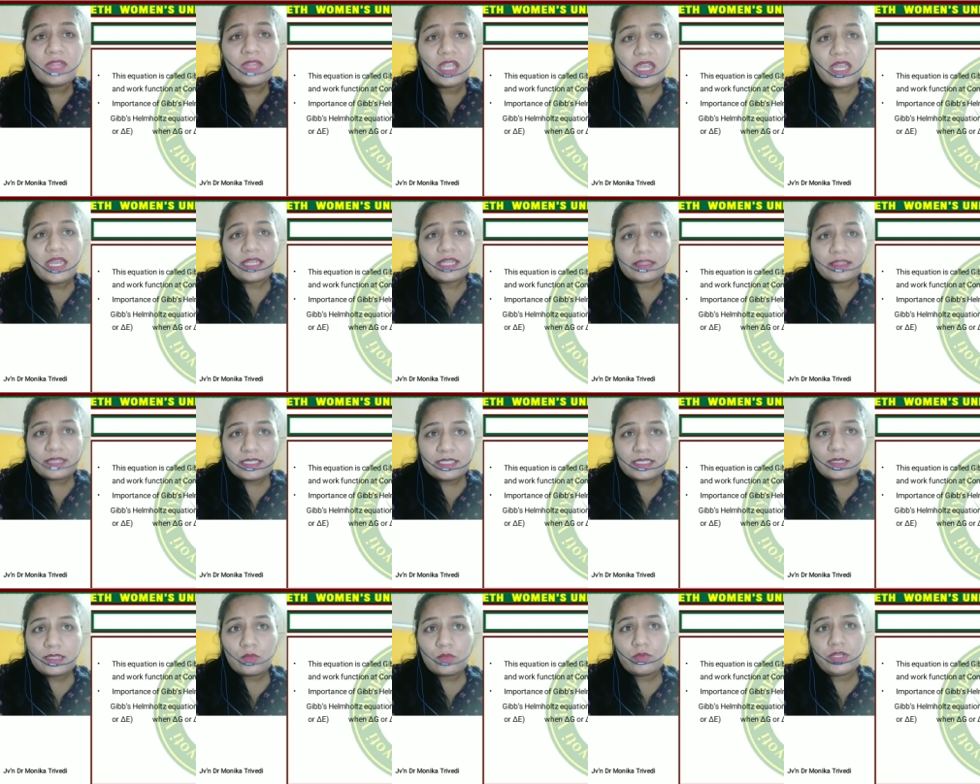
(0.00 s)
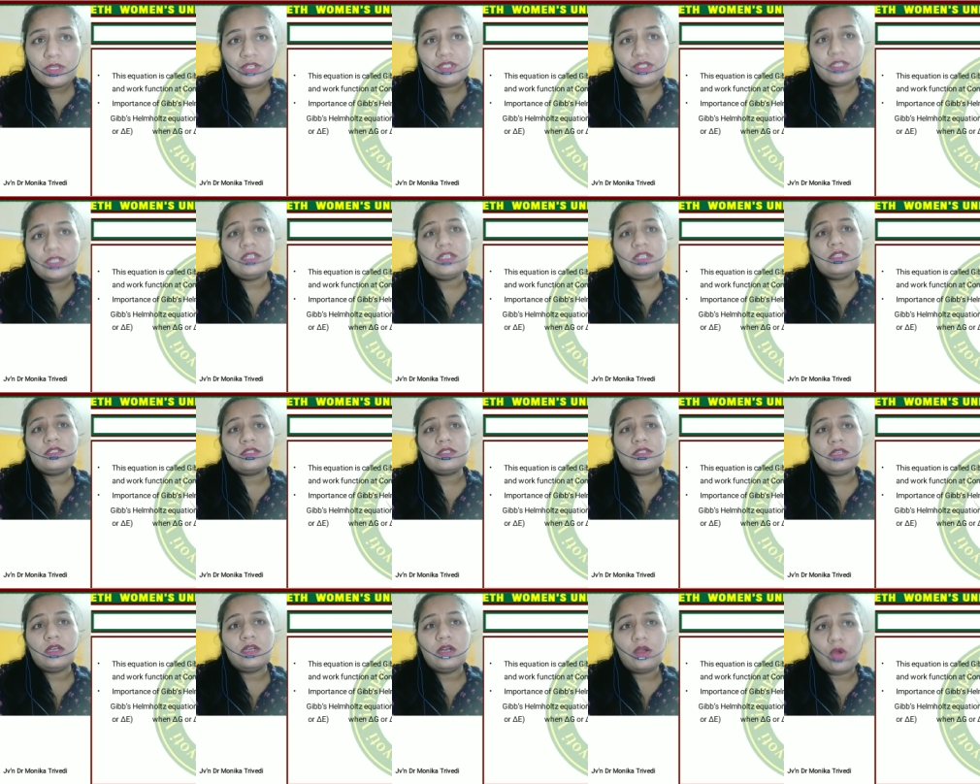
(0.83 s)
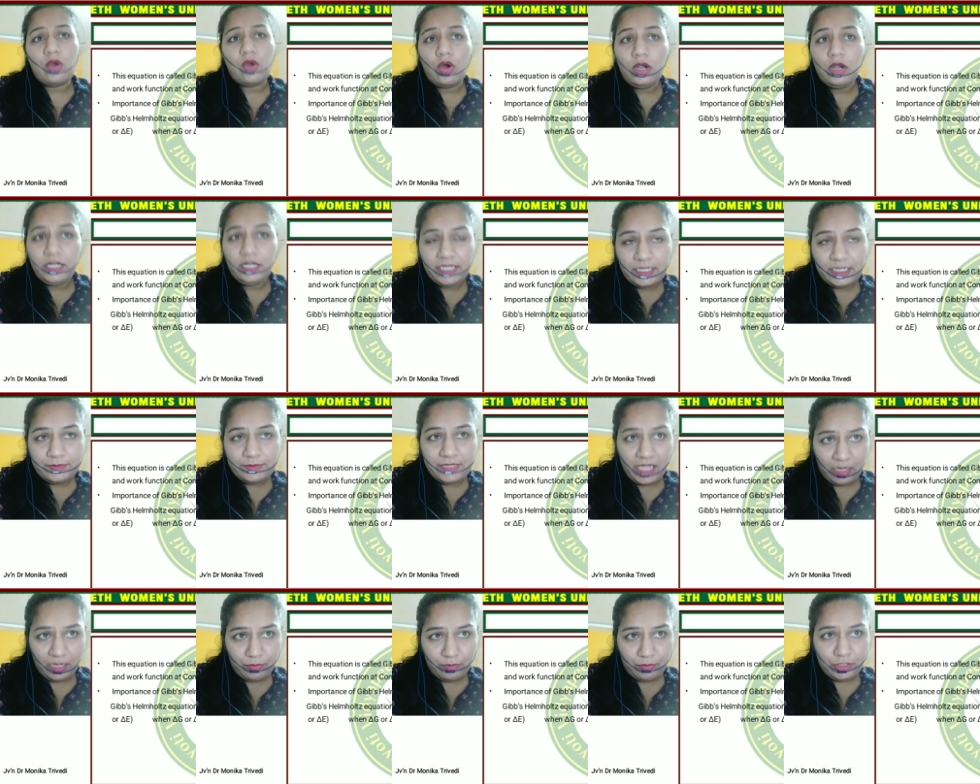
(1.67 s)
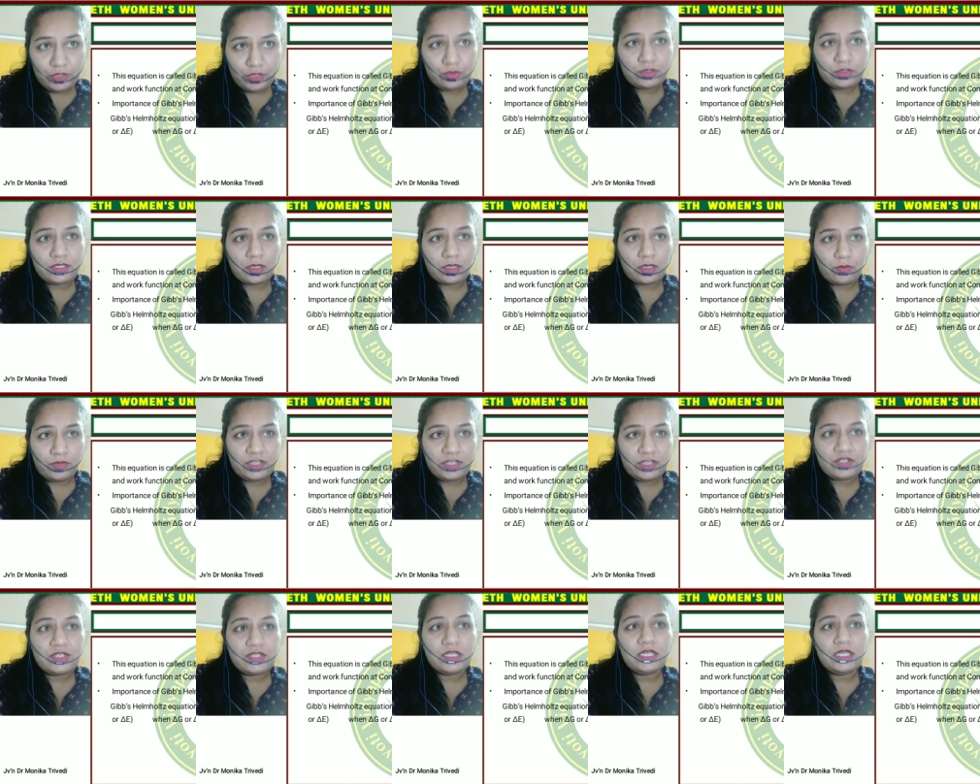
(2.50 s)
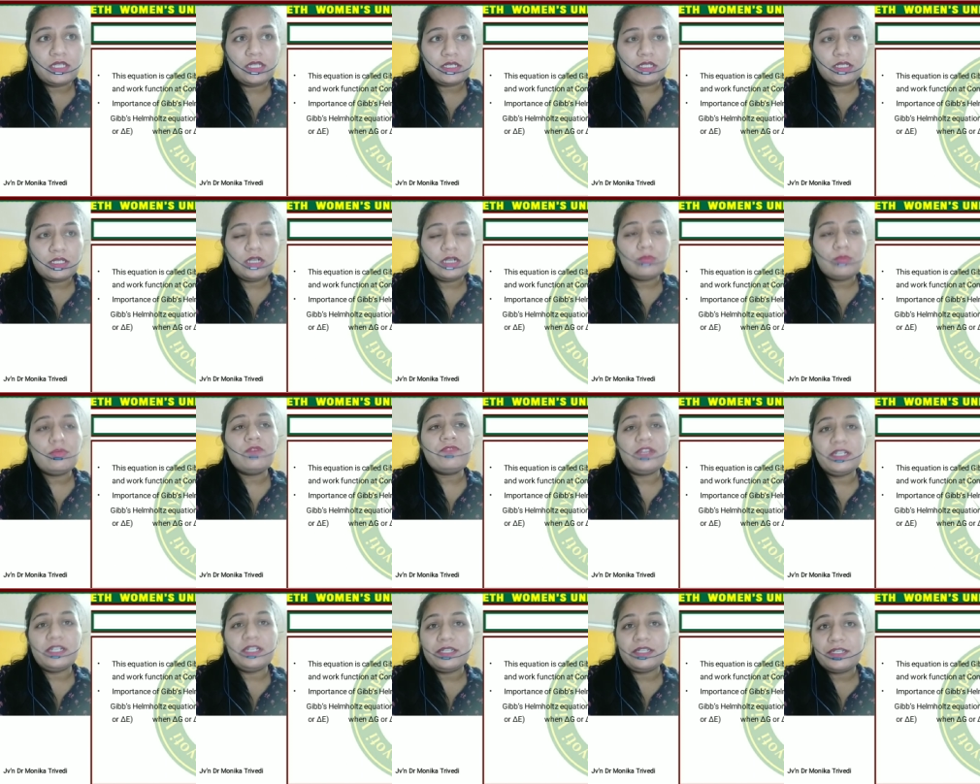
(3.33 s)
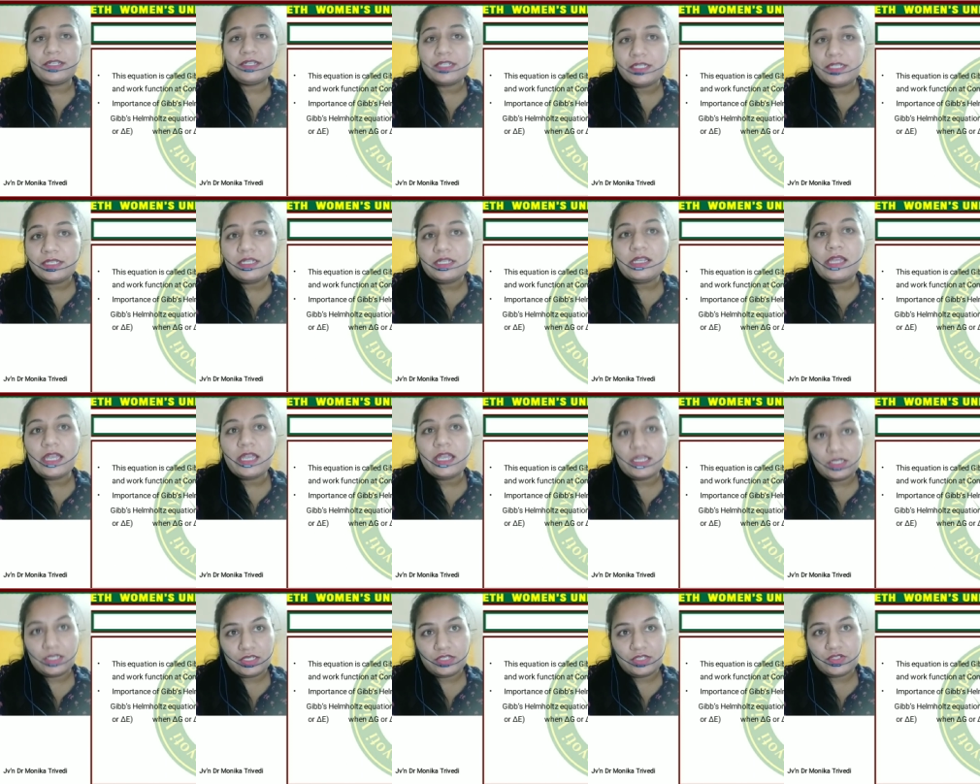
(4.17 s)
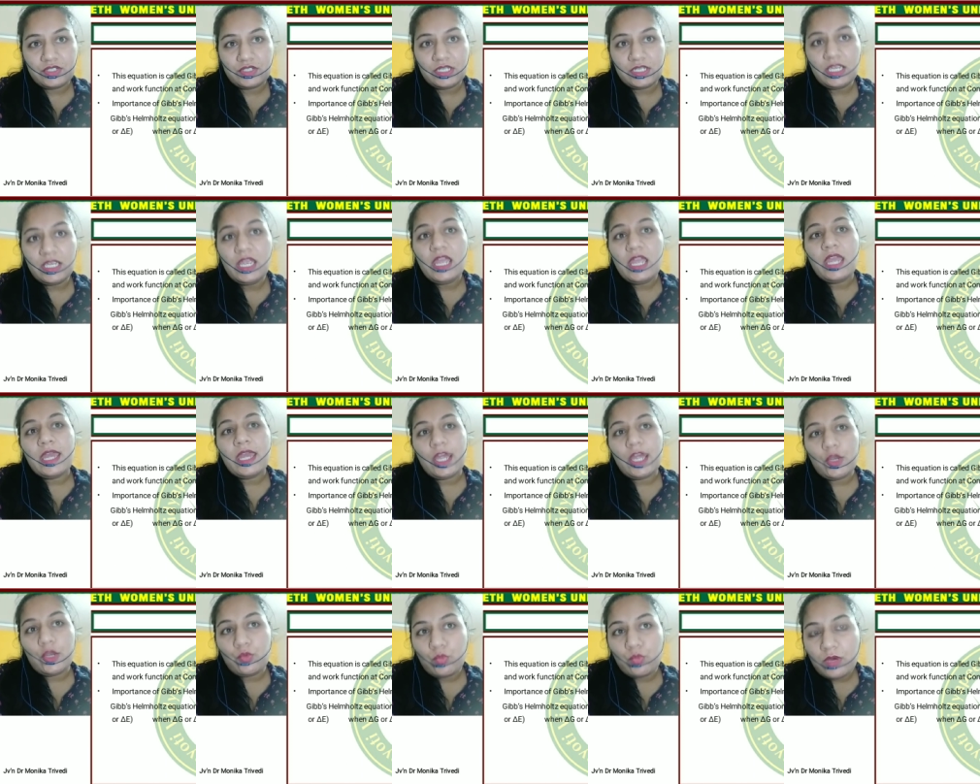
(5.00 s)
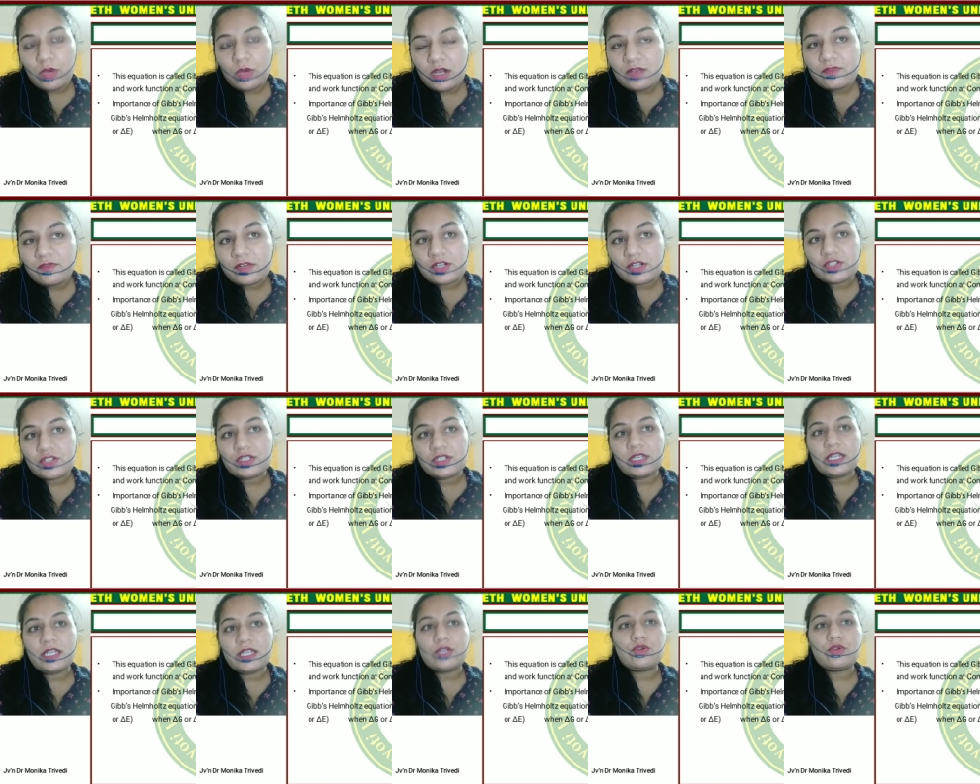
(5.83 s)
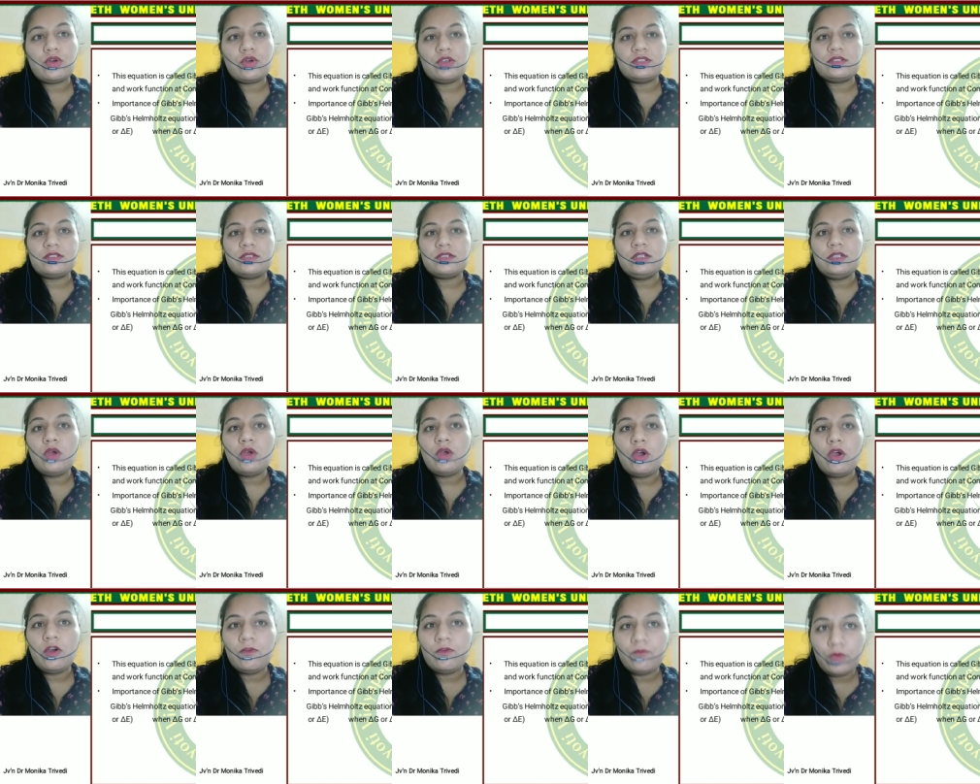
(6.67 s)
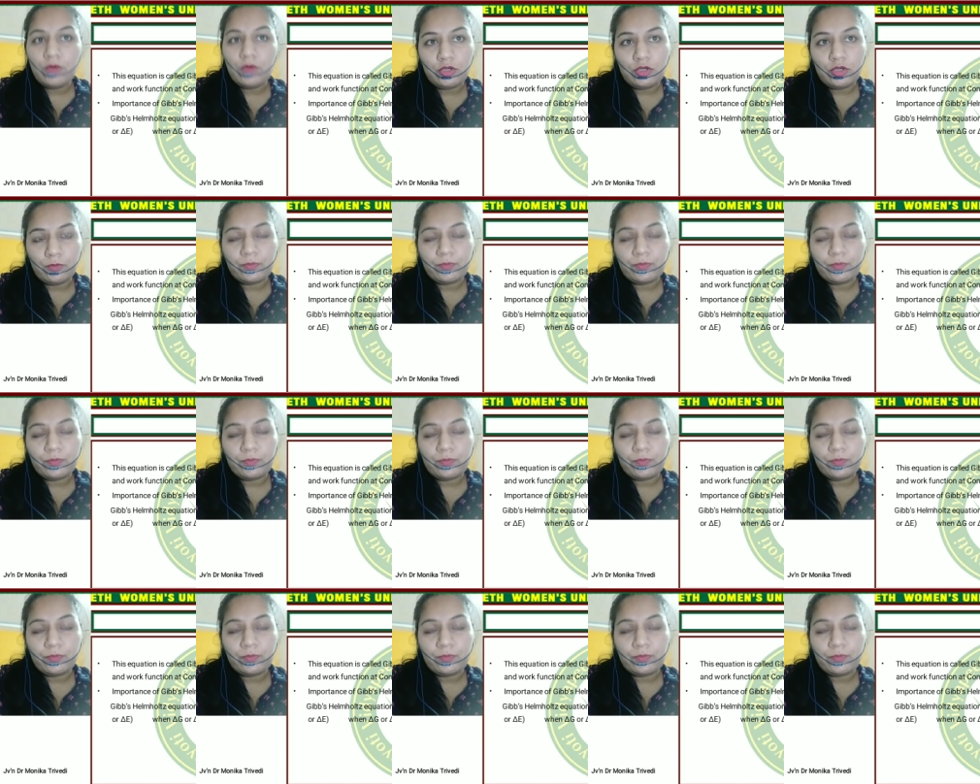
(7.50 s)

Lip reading: This equation is called Gibbs-Helmholtz equation in term of internal energy and work function at constant volume.